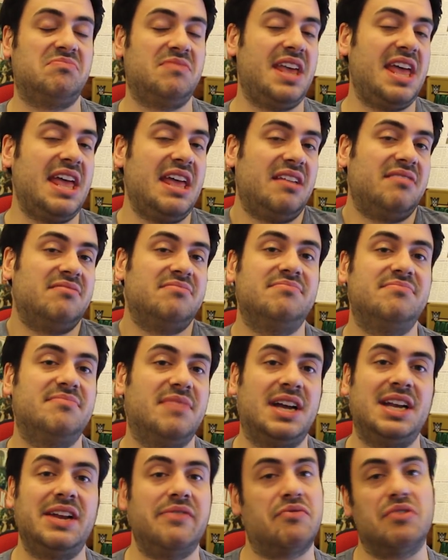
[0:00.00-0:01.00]
eh,
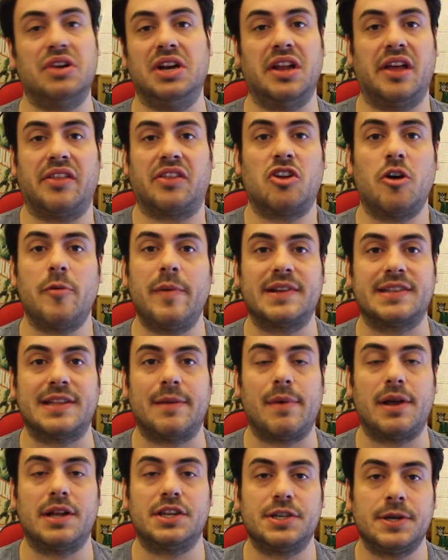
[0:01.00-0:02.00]
I never really liked the comics
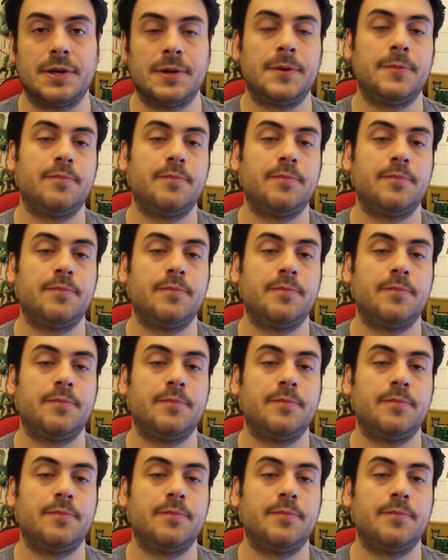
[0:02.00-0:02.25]
that much.